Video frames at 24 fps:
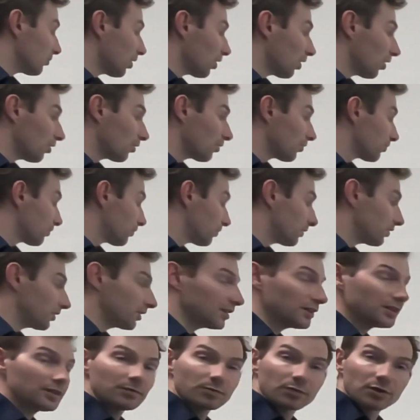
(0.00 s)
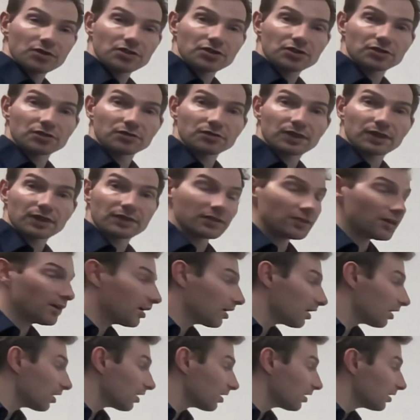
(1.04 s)
of the position vector
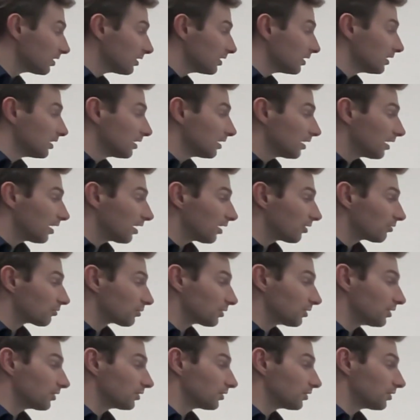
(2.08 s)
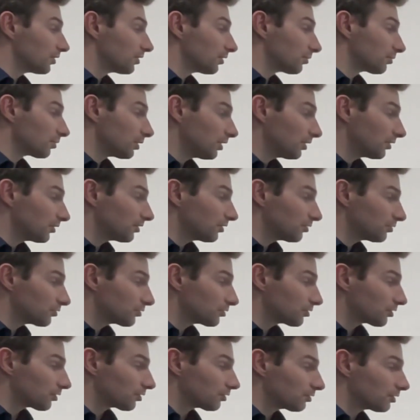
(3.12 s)
r relative
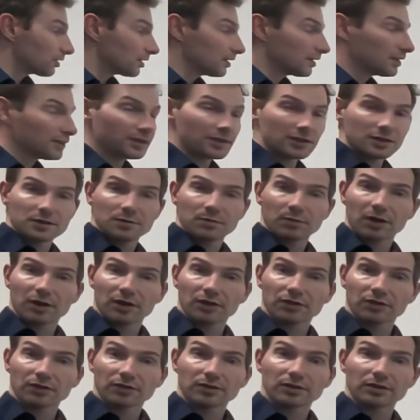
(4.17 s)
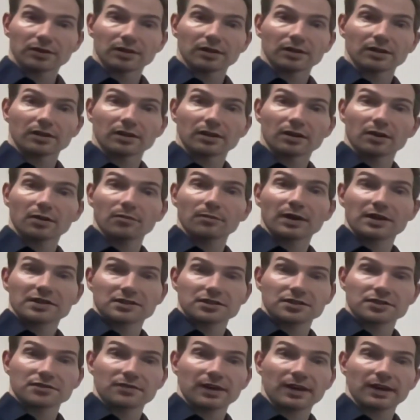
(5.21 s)
to this particular
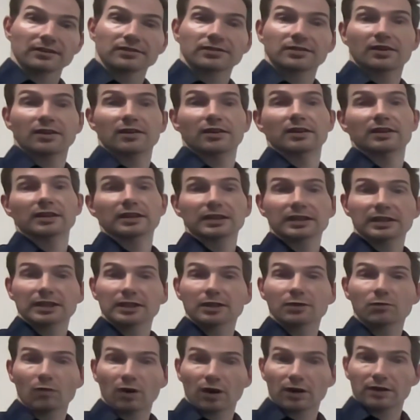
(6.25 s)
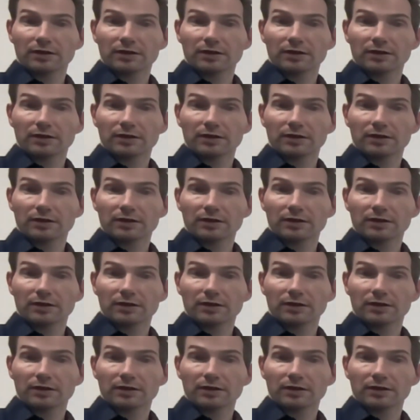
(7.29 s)
basis vector ey.